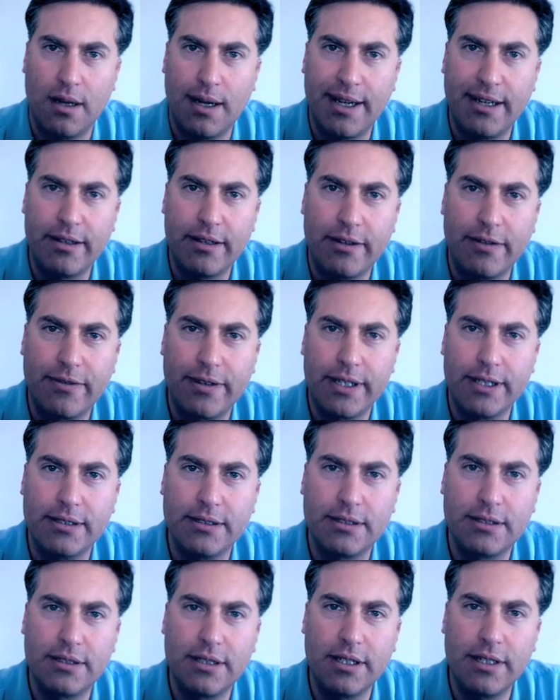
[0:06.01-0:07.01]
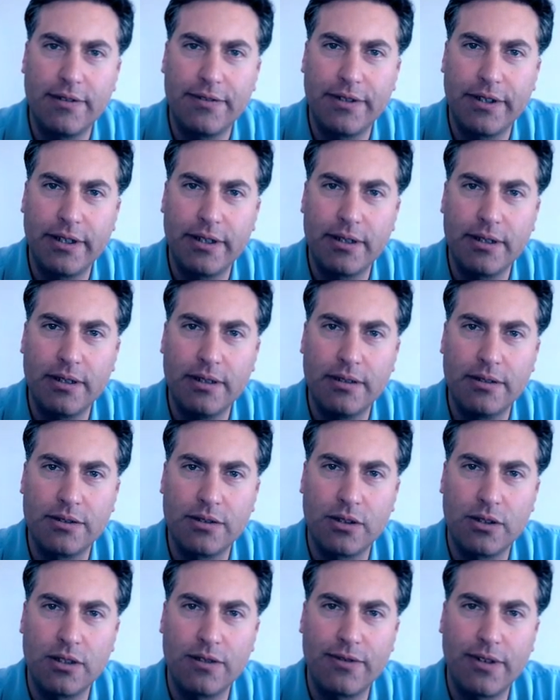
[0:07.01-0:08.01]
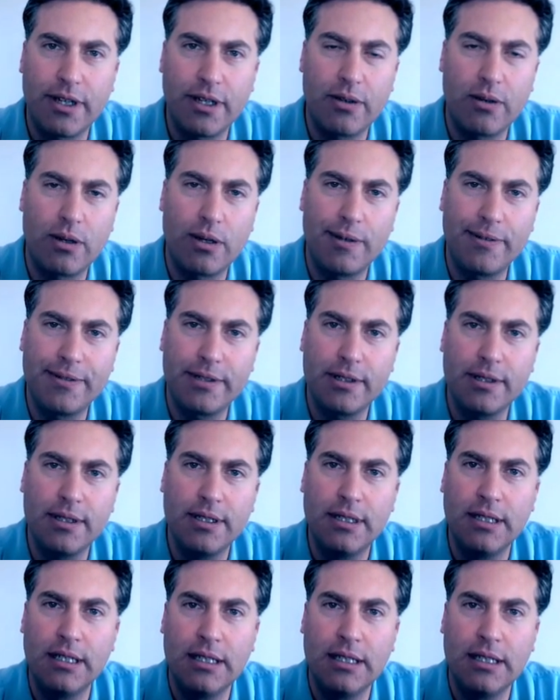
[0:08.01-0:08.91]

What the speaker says: Hi there friends, Steve here, certified rolfer,